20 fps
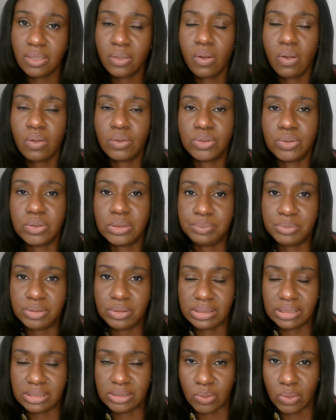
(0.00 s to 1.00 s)
the
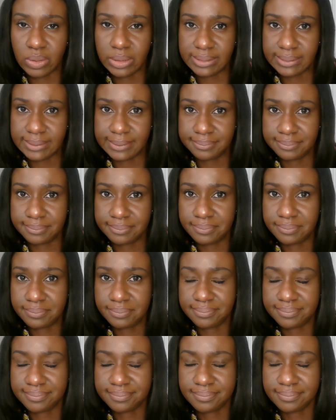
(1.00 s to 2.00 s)
autoimmune disorders.
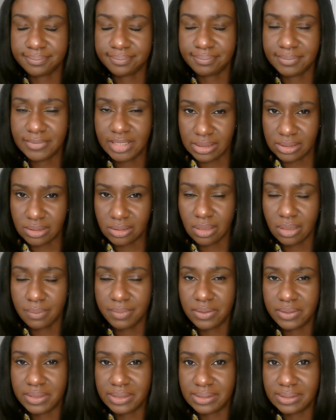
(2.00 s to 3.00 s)
Let's talk
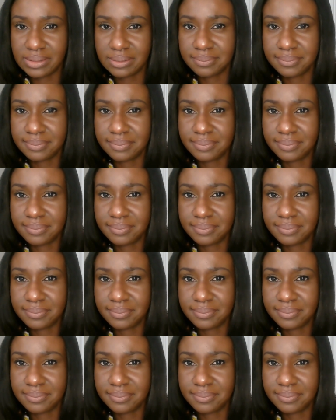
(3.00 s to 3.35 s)
about these.